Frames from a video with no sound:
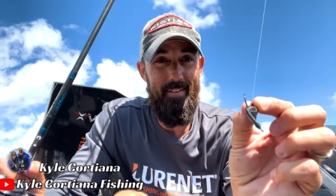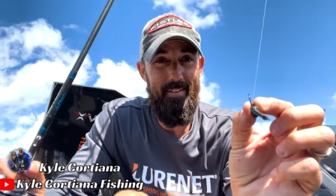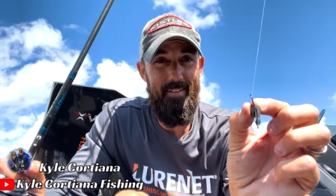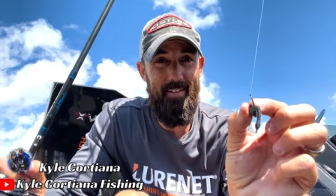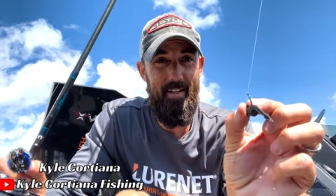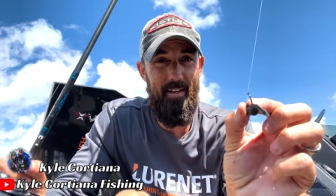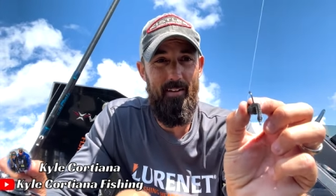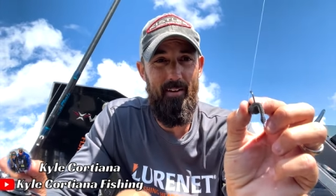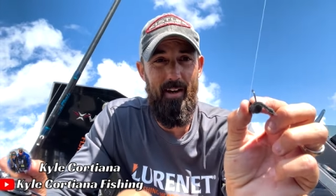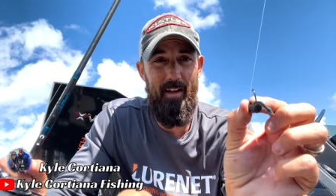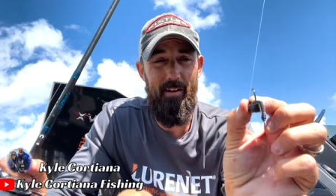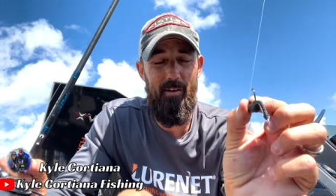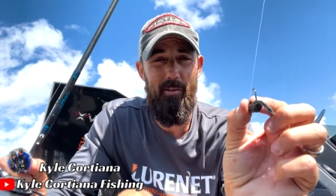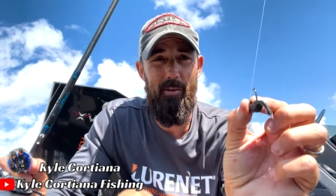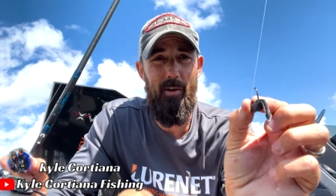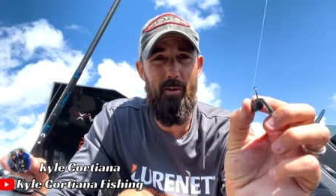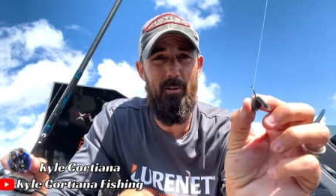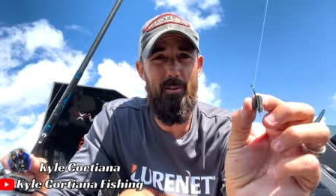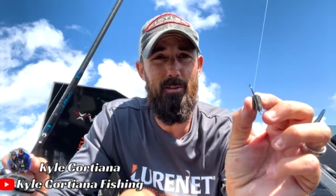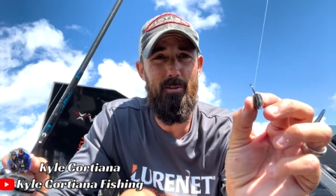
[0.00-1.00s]
Now I don't
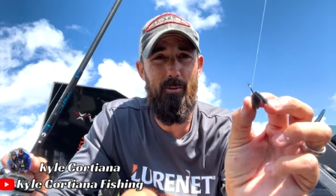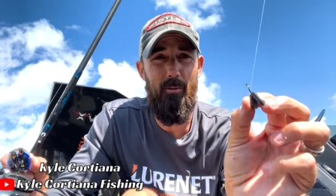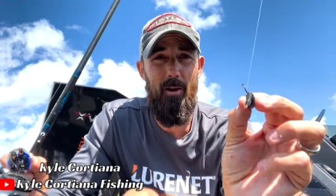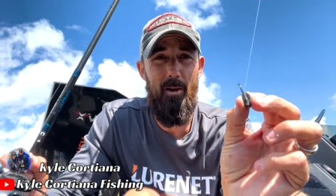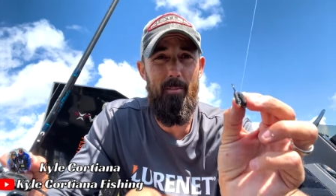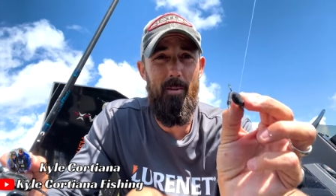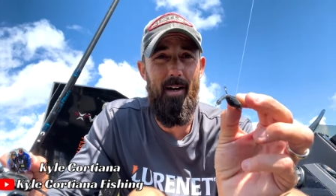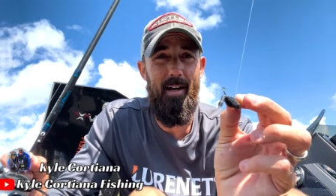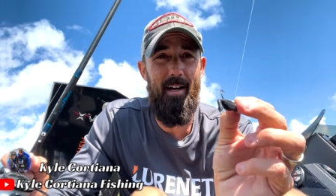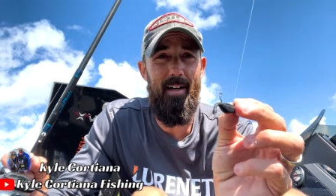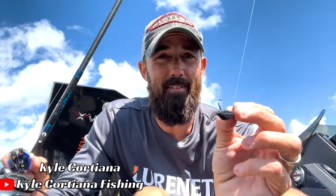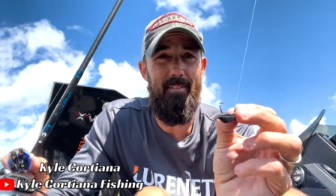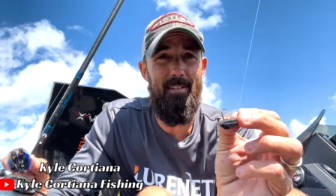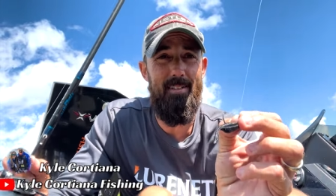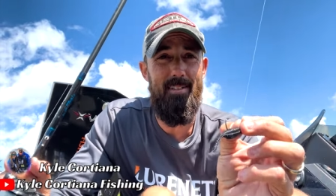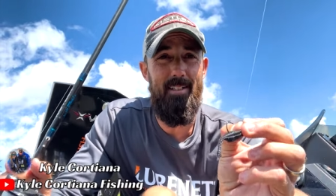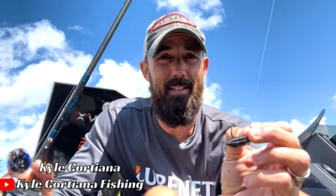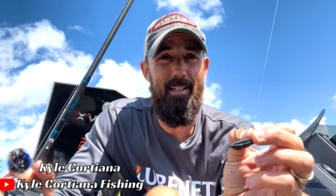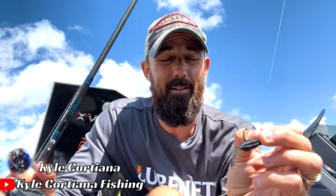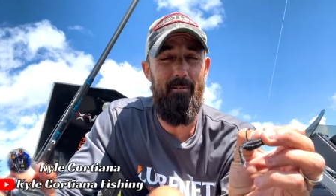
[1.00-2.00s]
know the story behind the
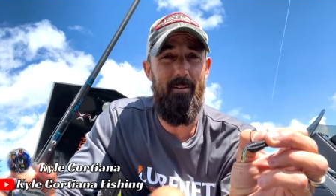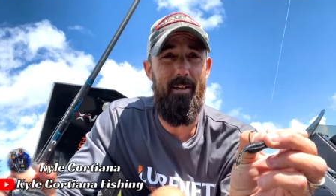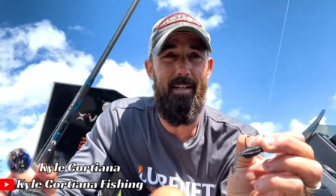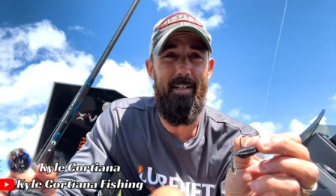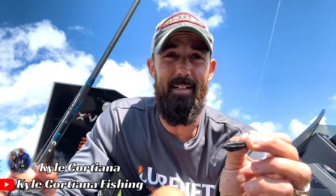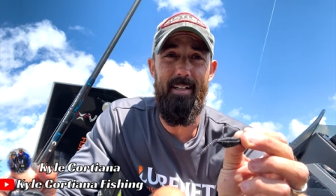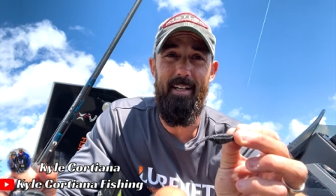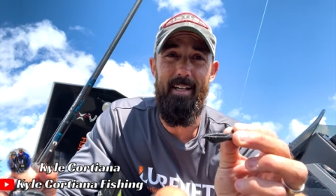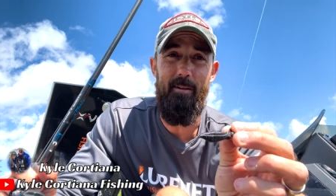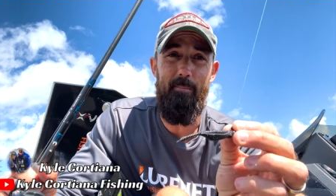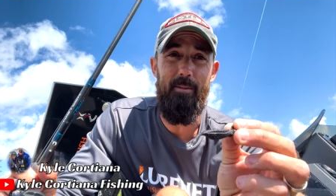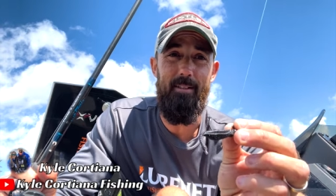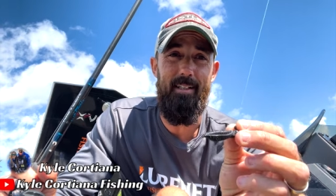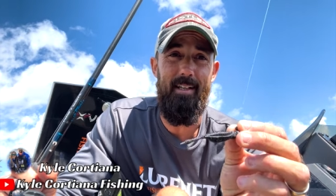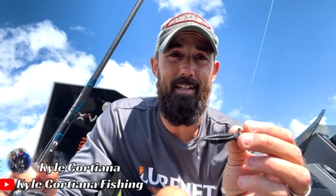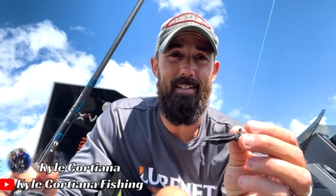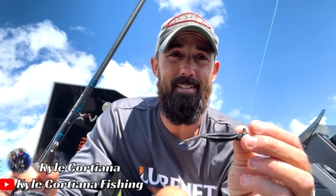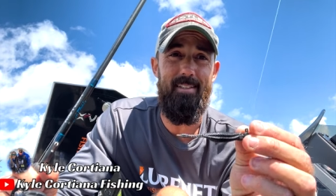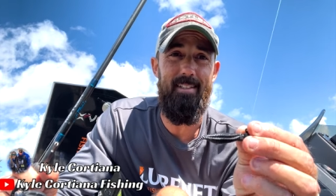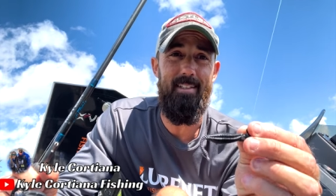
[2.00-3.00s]
Cindy rig name, but
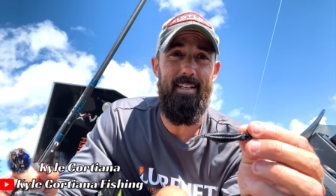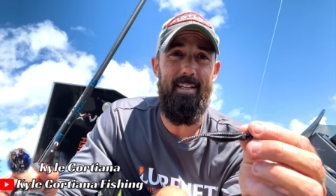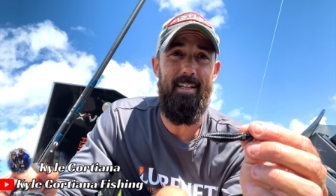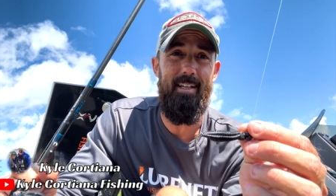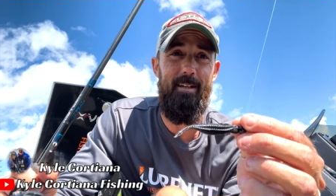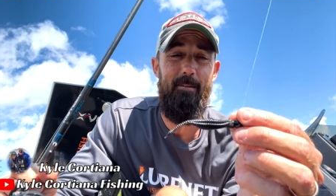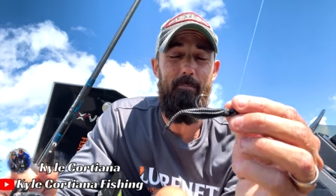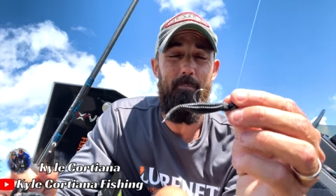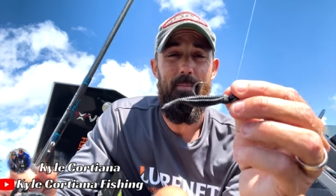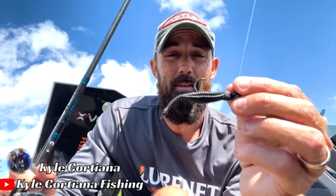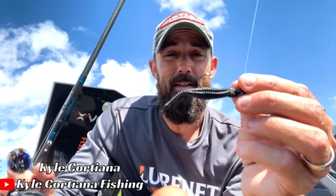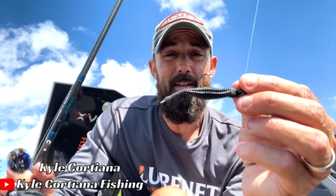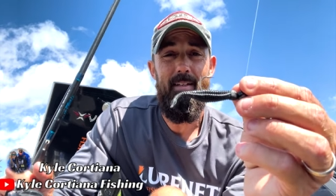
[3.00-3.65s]
that's the name.